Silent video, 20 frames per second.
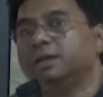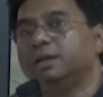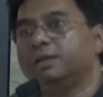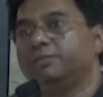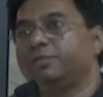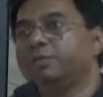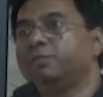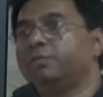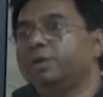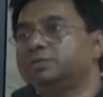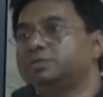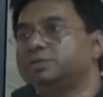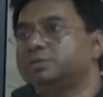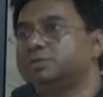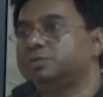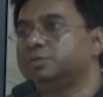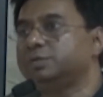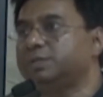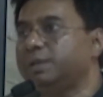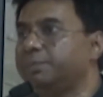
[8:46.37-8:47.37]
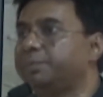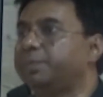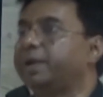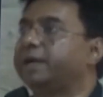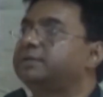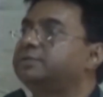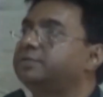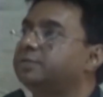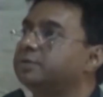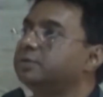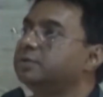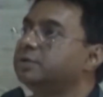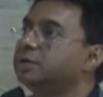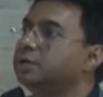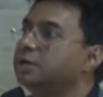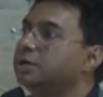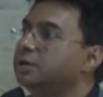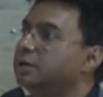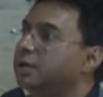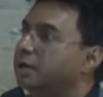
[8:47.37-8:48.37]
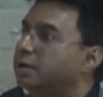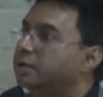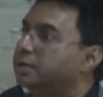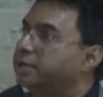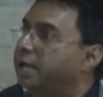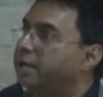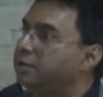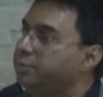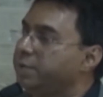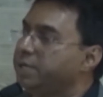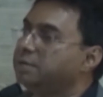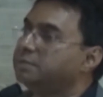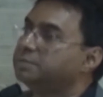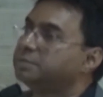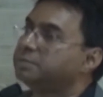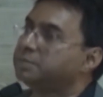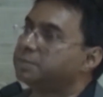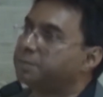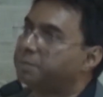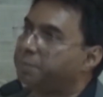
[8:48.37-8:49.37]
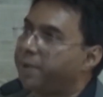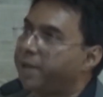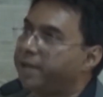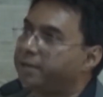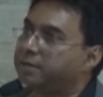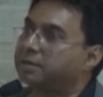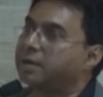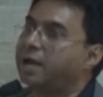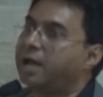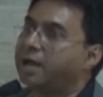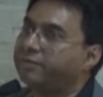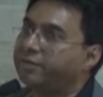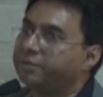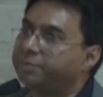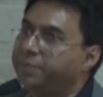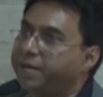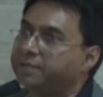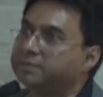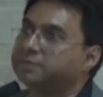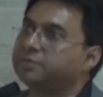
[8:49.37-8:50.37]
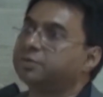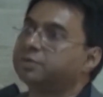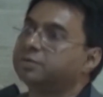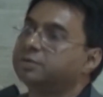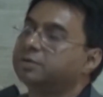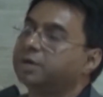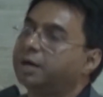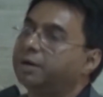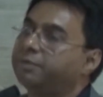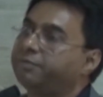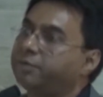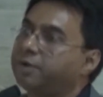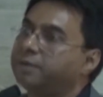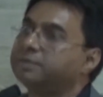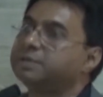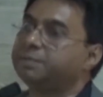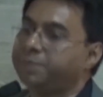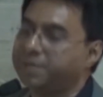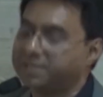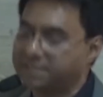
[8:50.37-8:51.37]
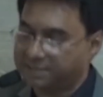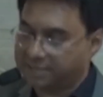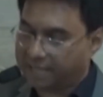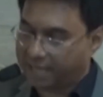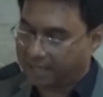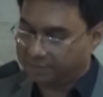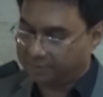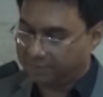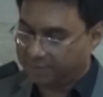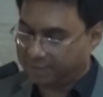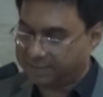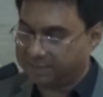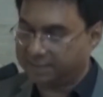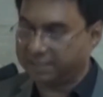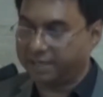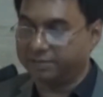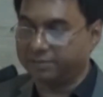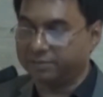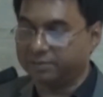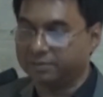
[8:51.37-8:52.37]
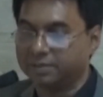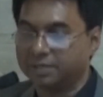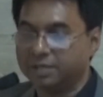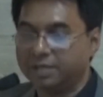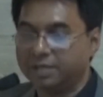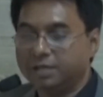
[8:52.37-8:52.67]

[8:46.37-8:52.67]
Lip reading: If we want to do the breakthrough, can we have a breakthrough from the business as usual scenario?